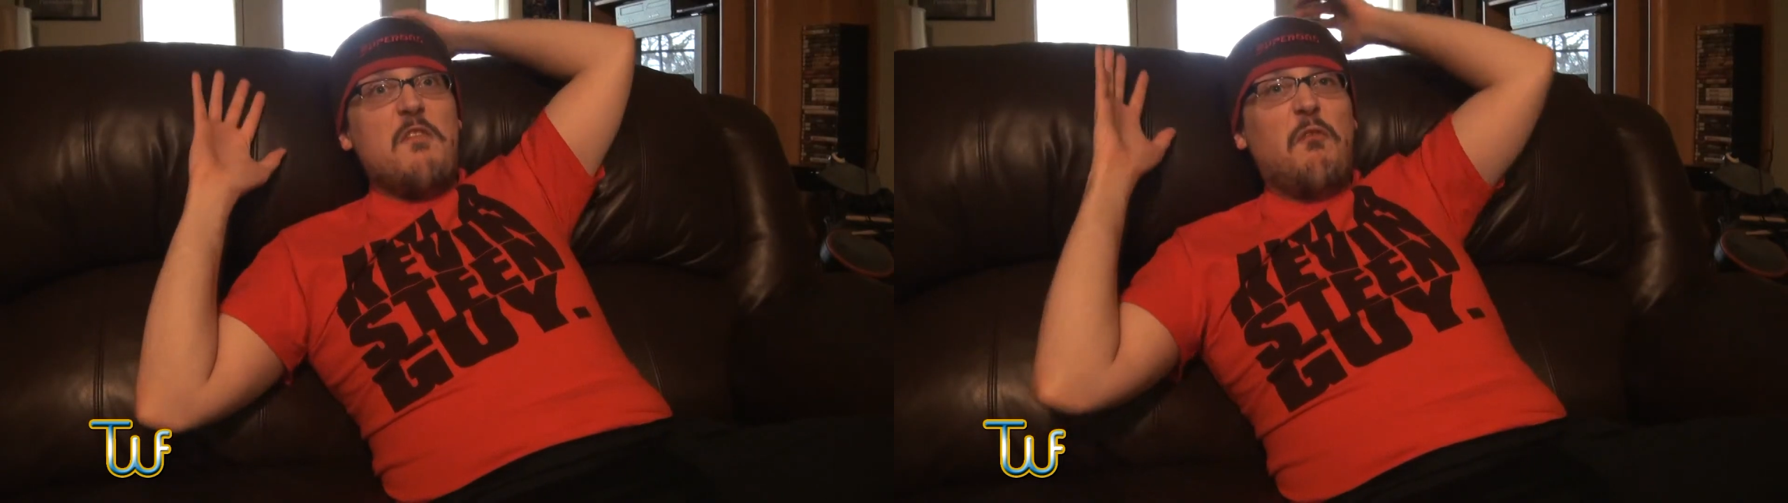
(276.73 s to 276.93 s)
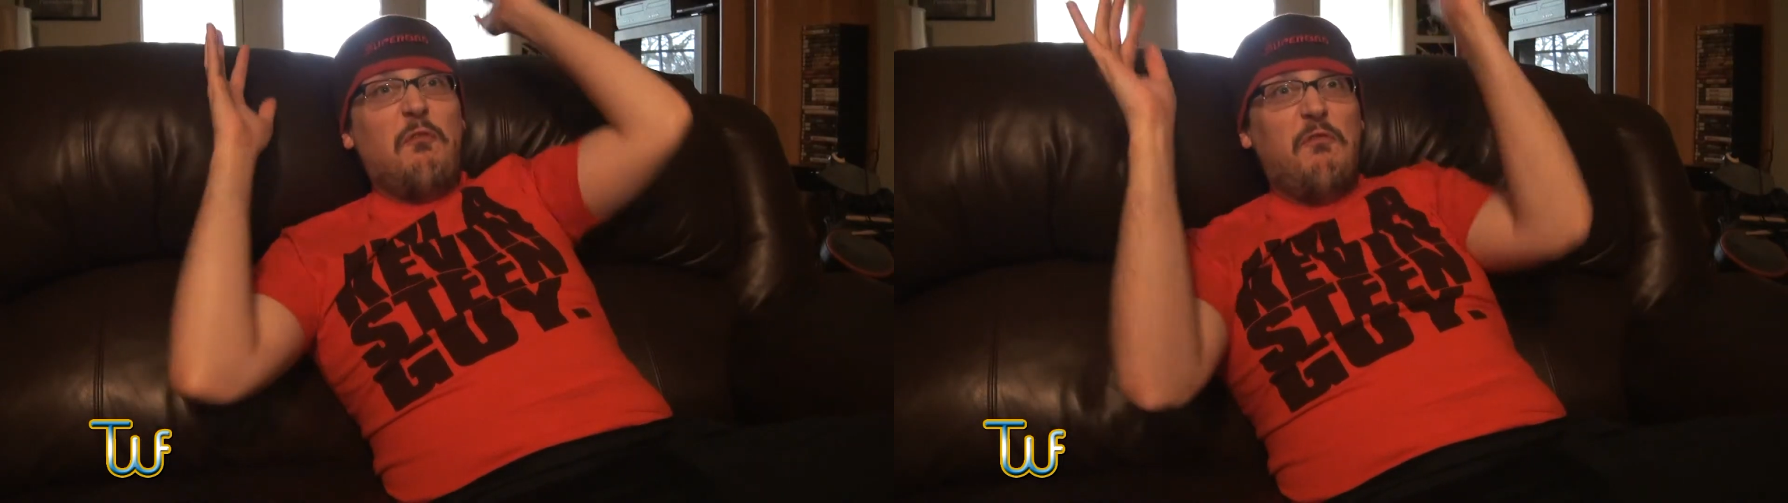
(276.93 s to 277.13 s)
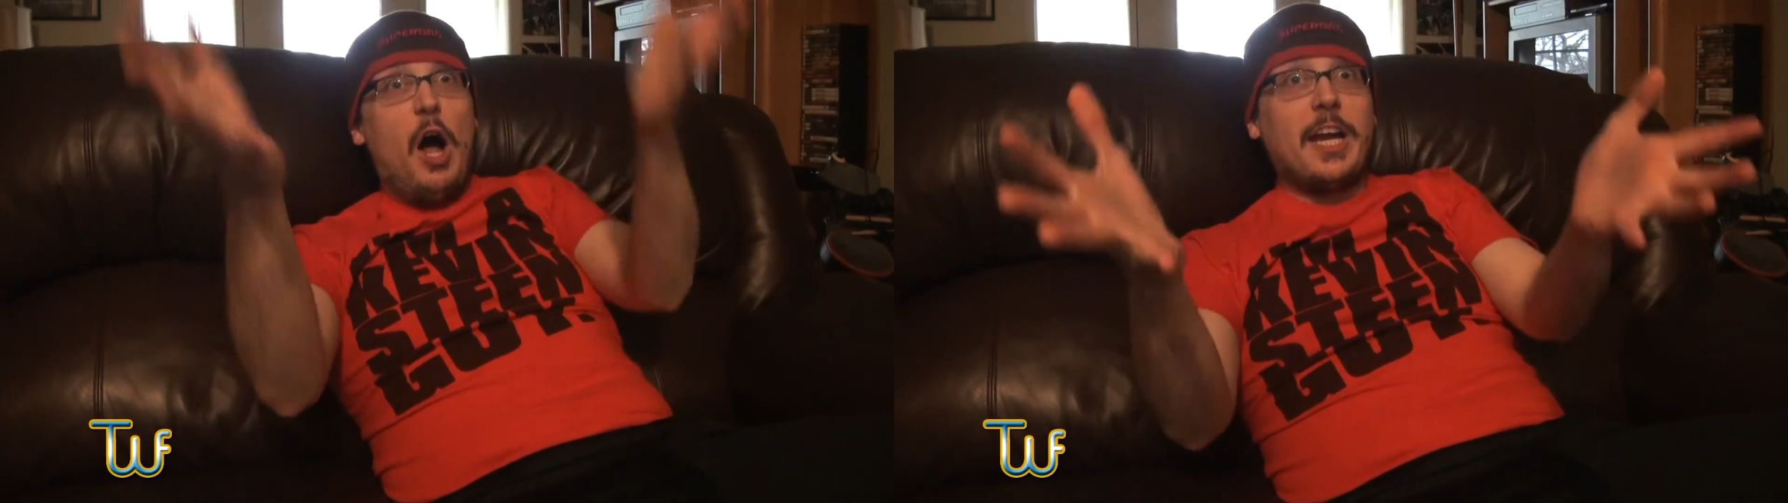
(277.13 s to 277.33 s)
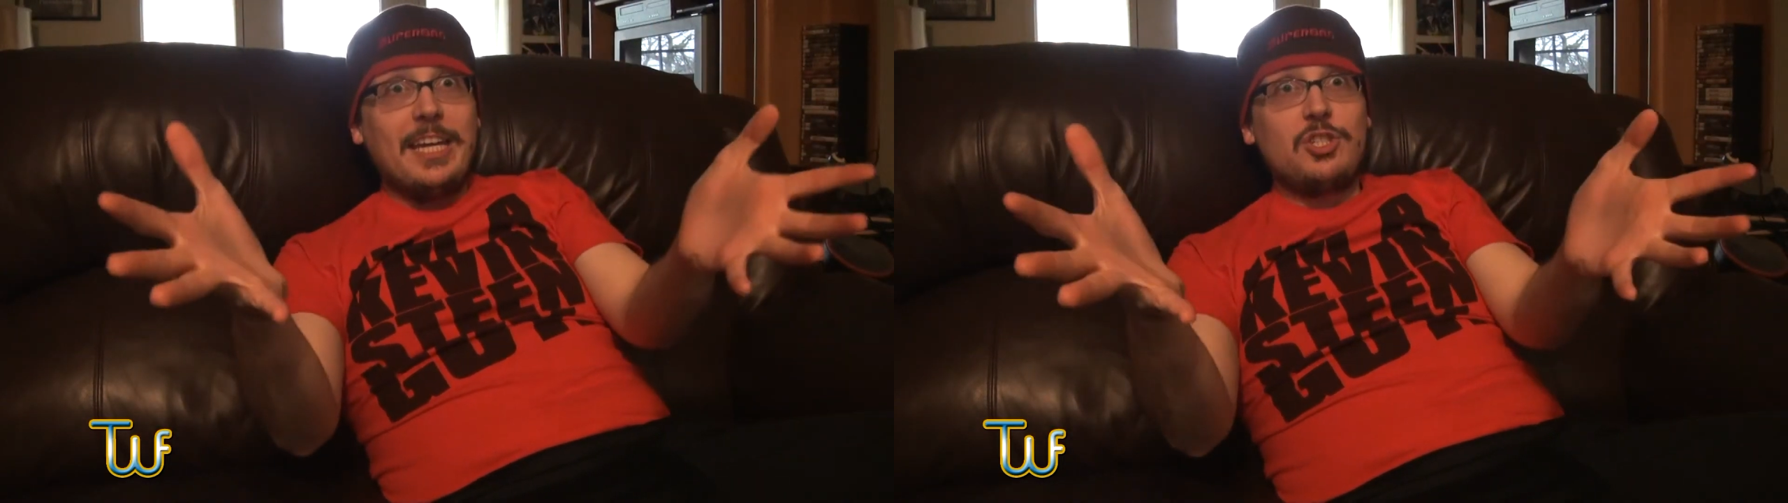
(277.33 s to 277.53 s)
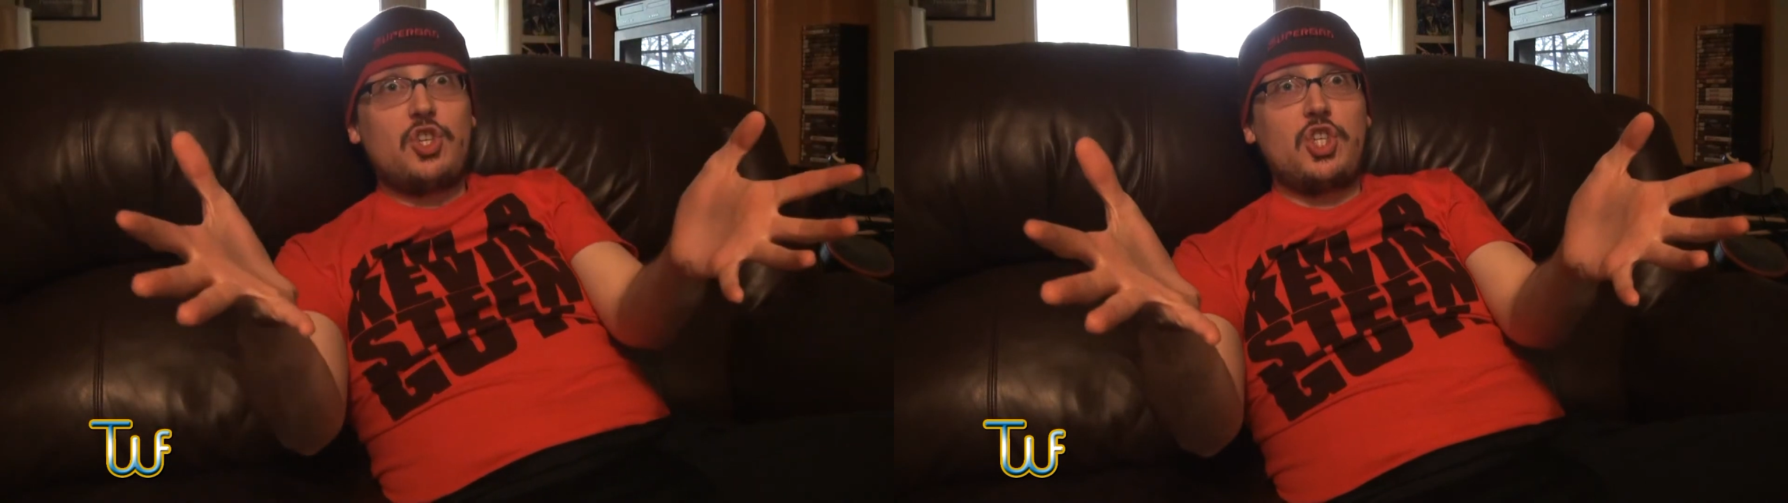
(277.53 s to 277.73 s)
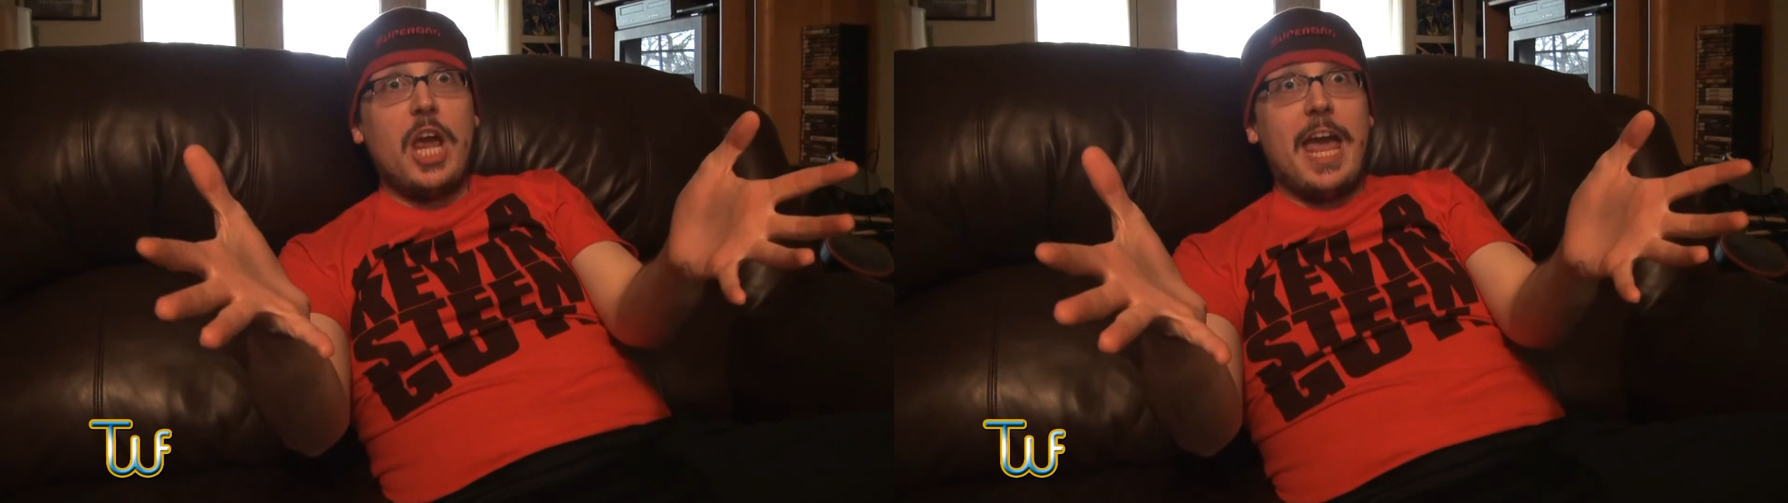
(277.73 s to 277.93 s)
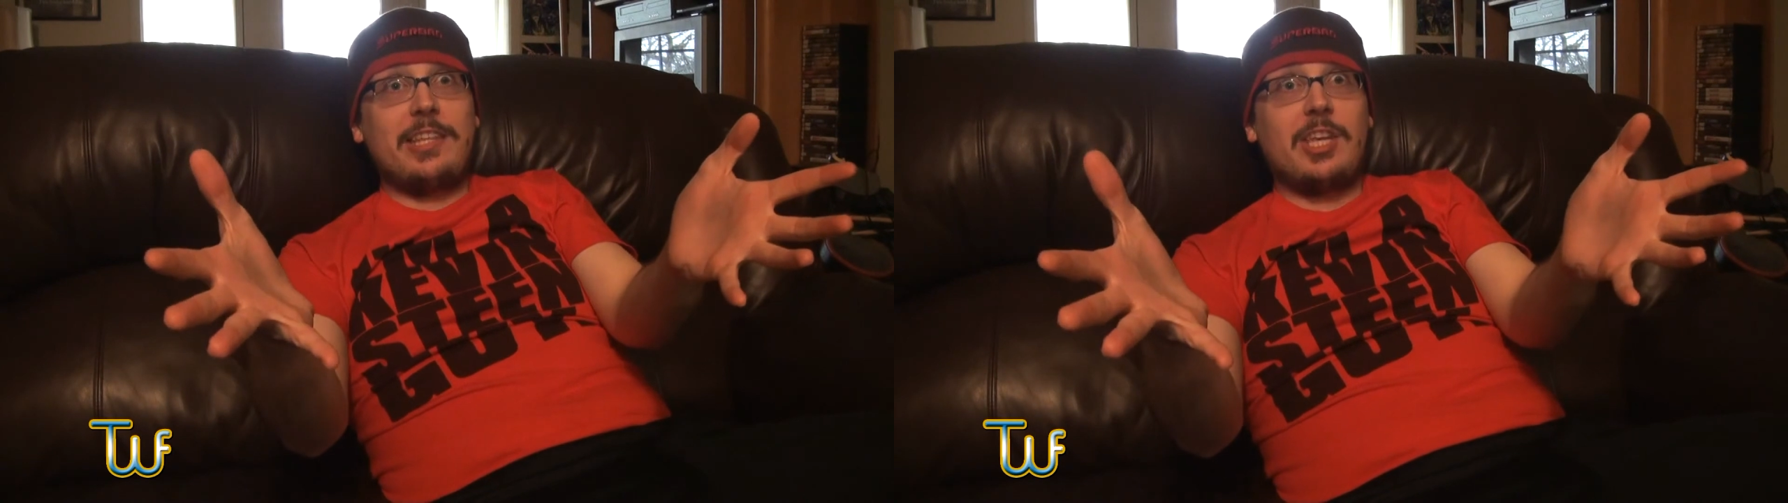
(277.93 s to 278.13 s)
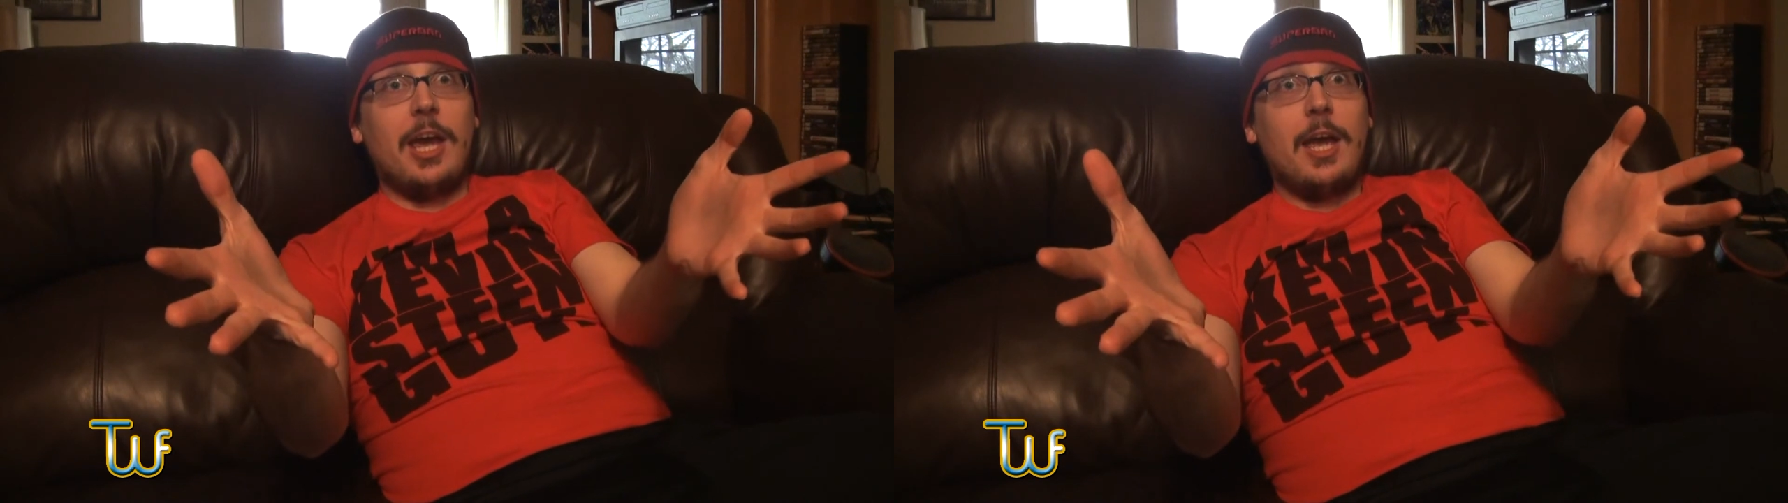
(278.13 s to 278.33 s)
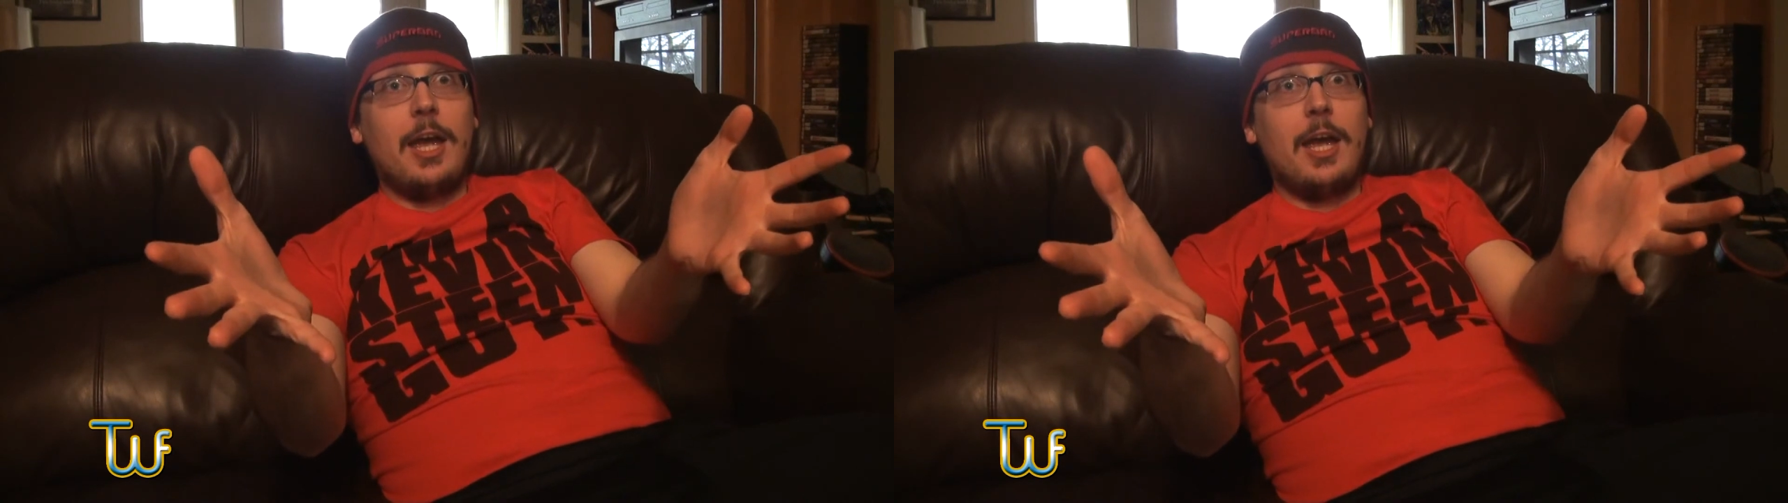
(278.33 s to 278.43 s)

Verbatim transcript: fucking shit!